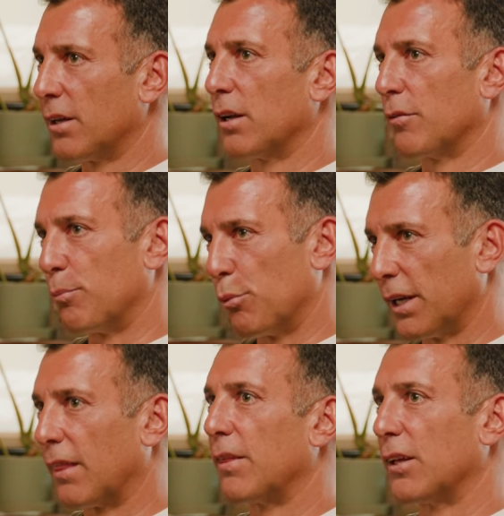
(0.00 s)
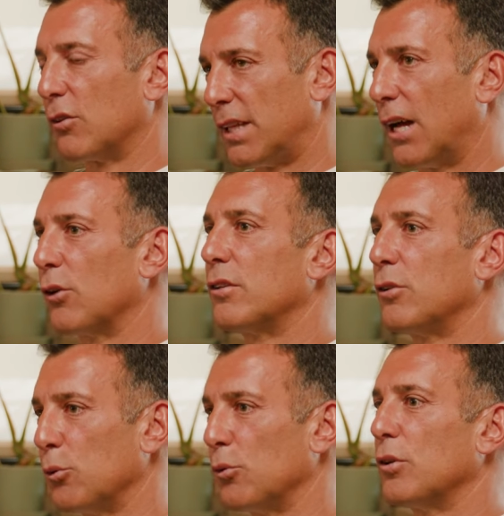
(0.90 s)
kind of bringing things down
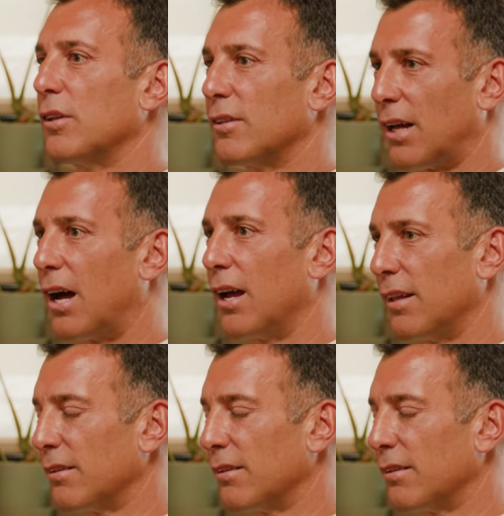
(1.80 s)
to size,